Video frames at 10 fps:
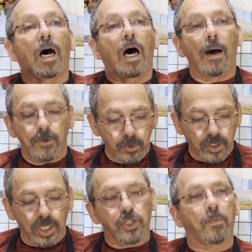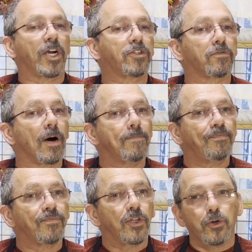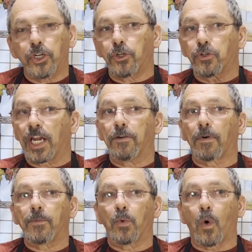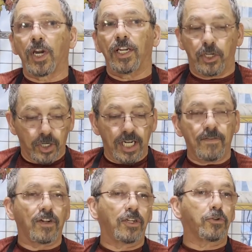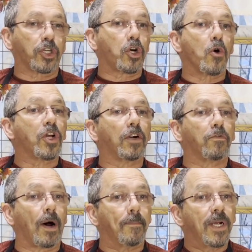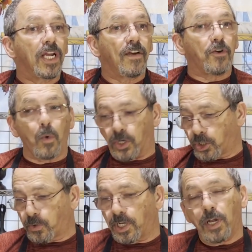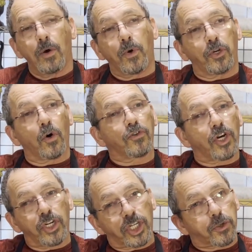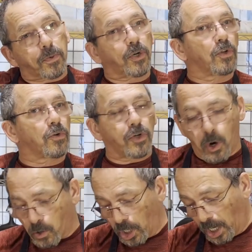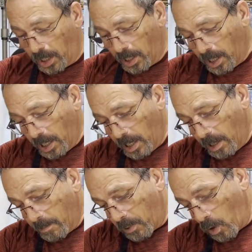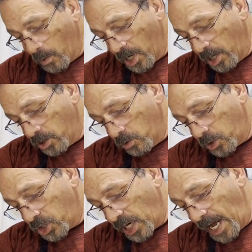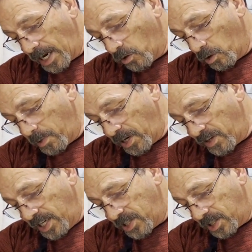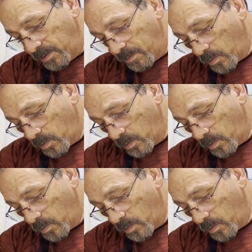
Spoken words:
I'm using a spiced rum. You could use any rum you want it. You could even use a coconut rum if you want to. And when you're all done, you can sprinkle a little coconut. But all we're going to do is just going to add a little bit of this.